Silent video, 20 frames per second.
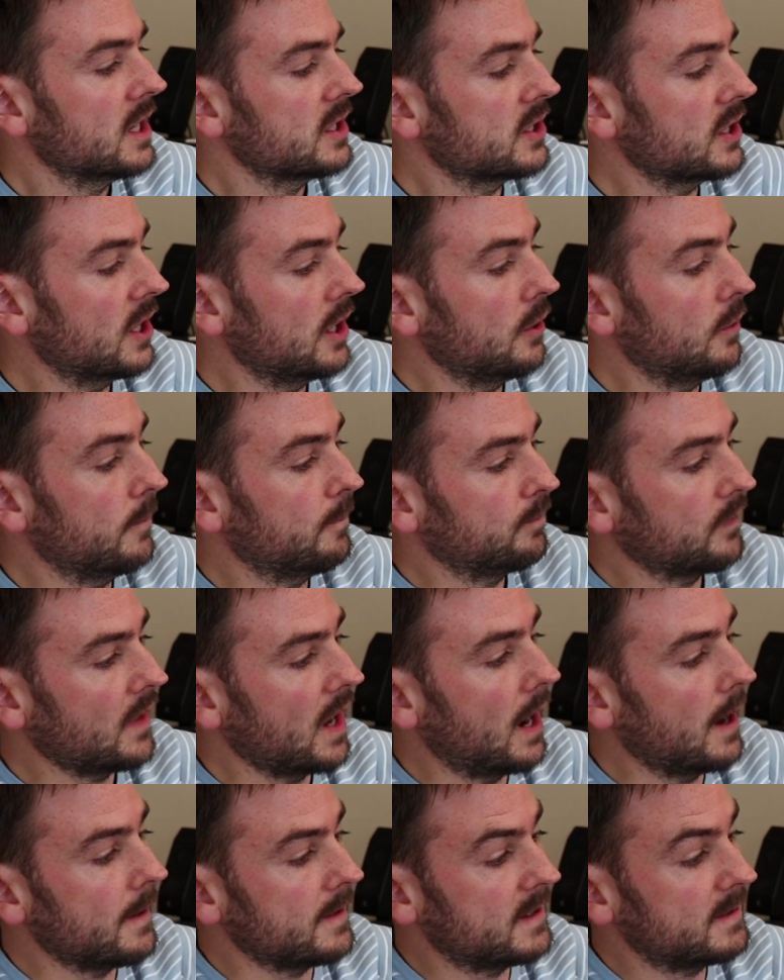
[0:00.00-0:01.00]
So
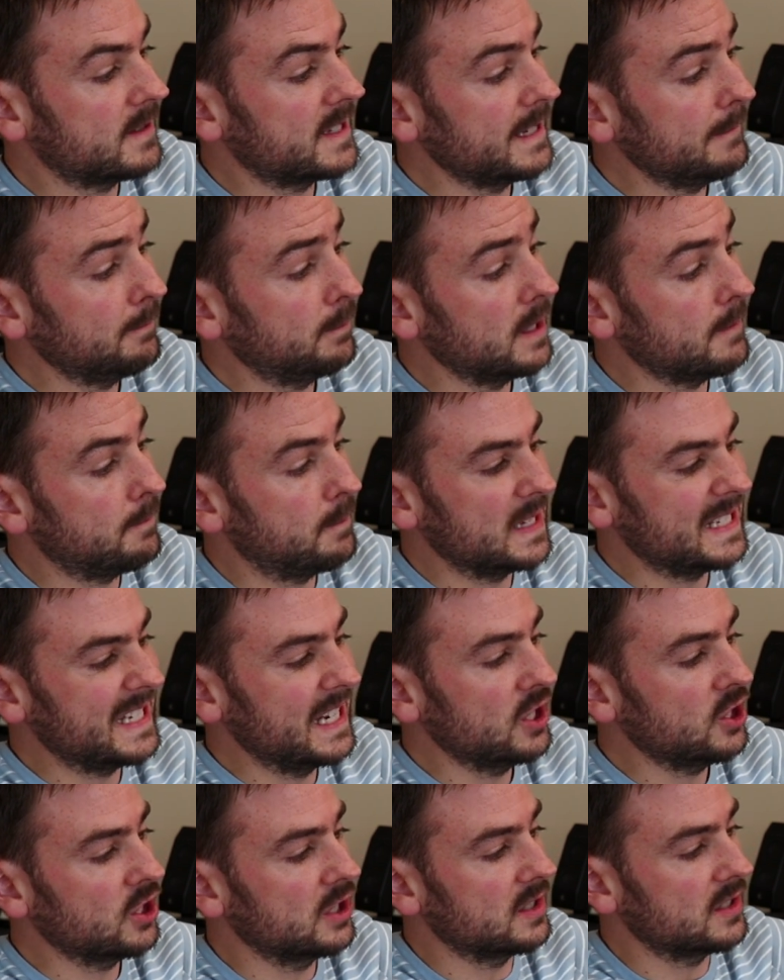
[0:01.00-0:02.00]
I simply
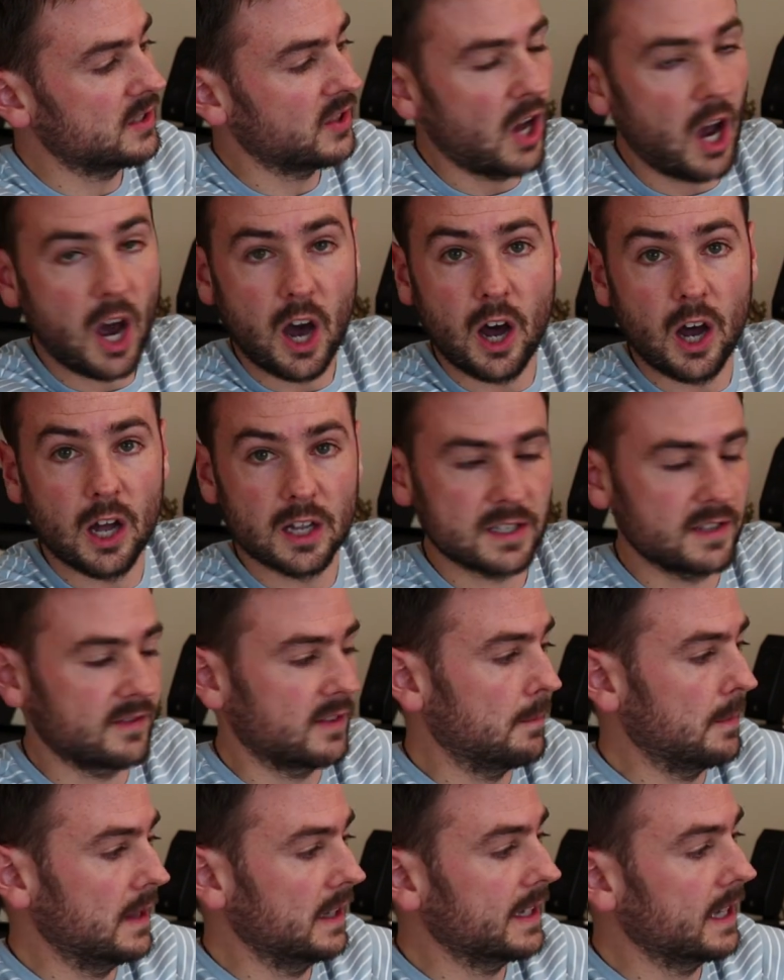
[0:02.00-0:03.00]
positioned the heart
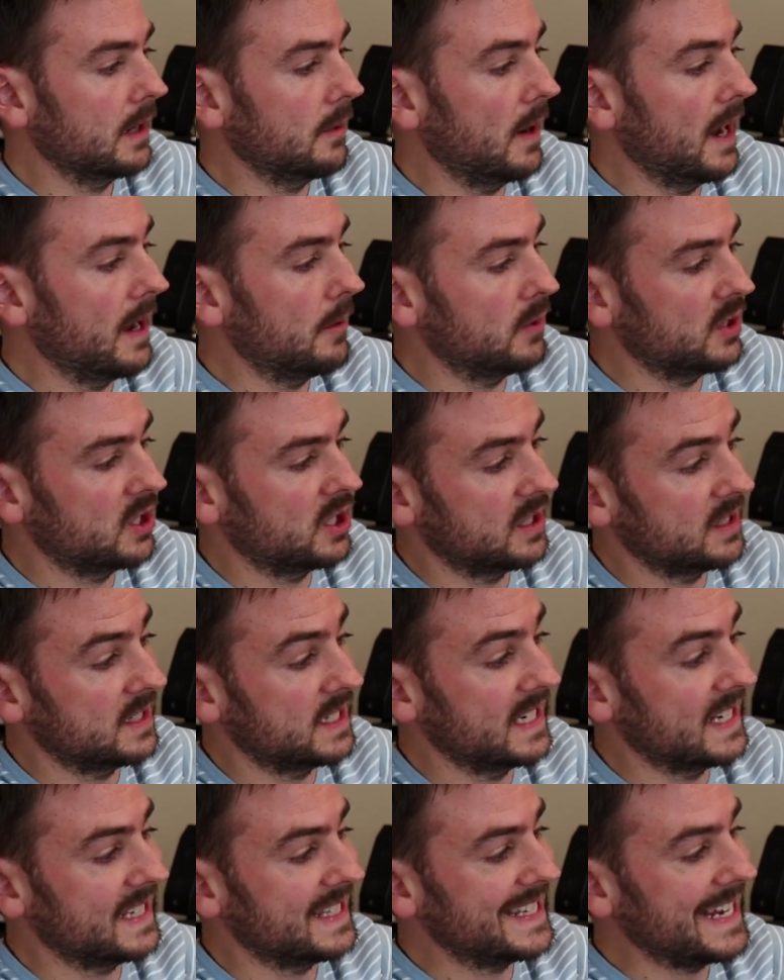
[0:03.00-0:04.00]
of the Milky Way, which you can
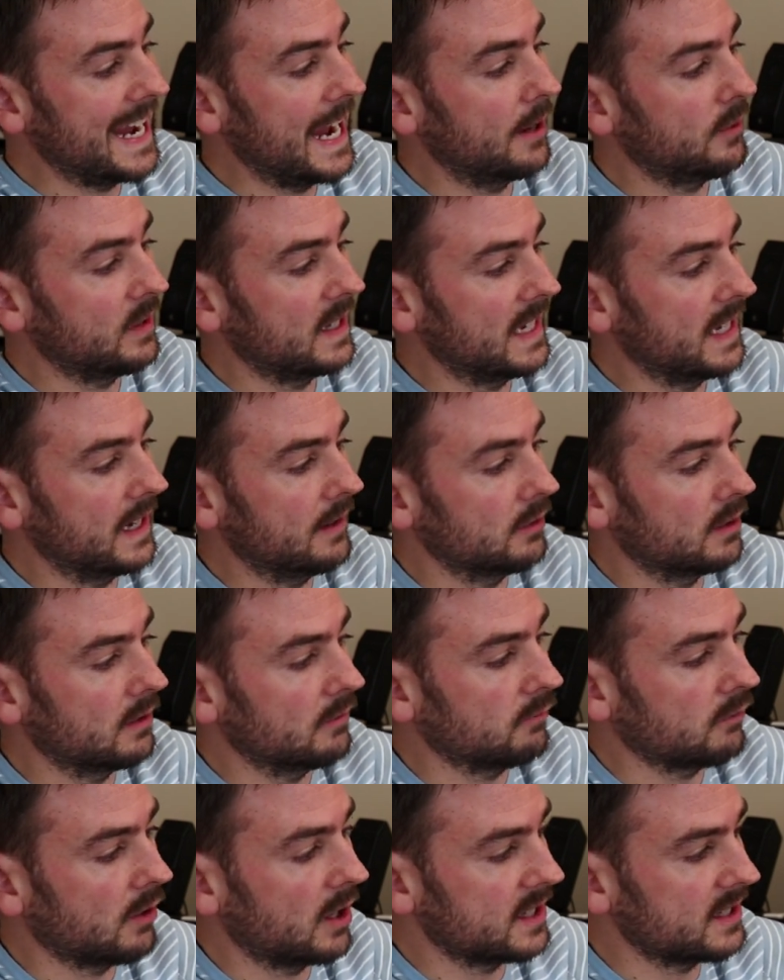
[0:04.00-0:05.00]
see down here on
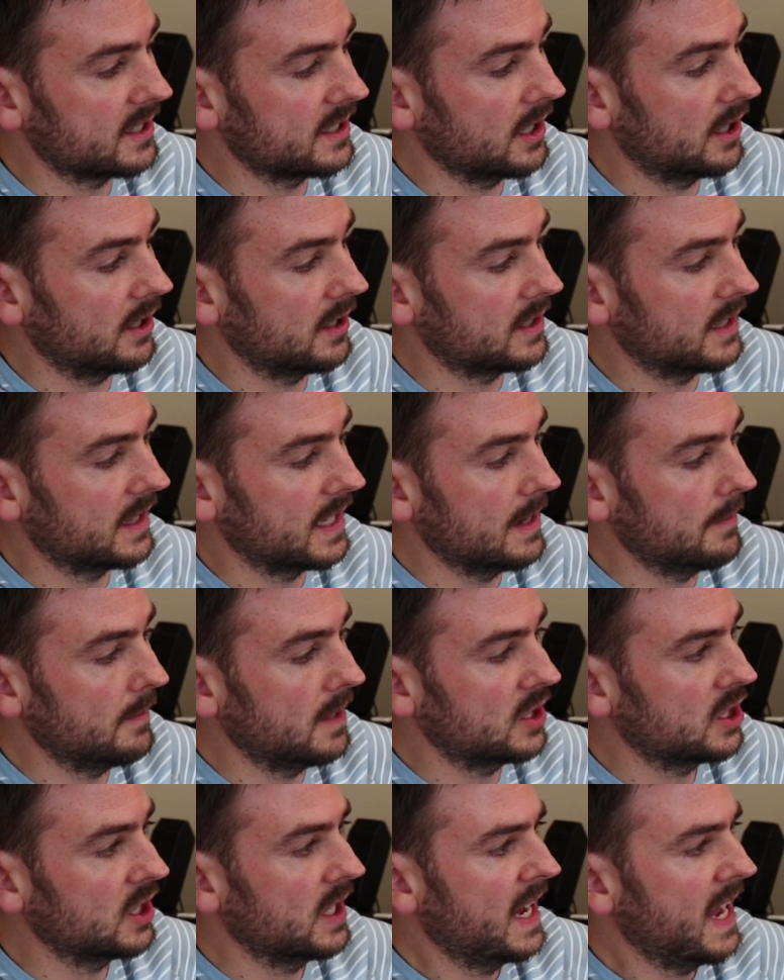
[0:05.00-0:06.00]
the right side of the
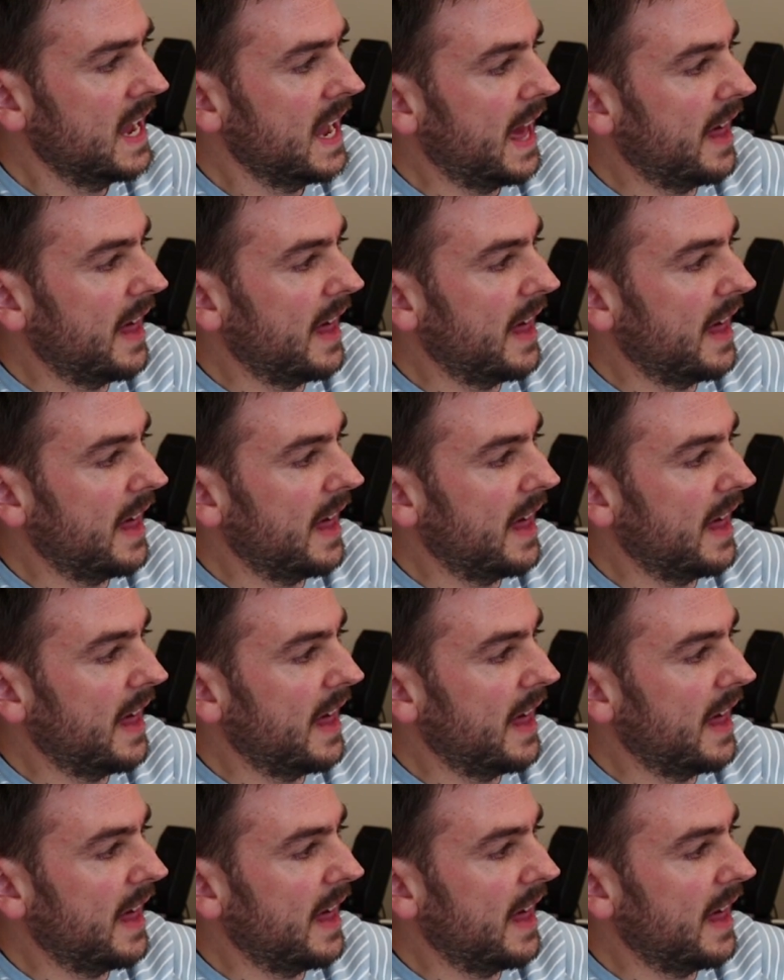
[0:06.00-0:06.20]
image,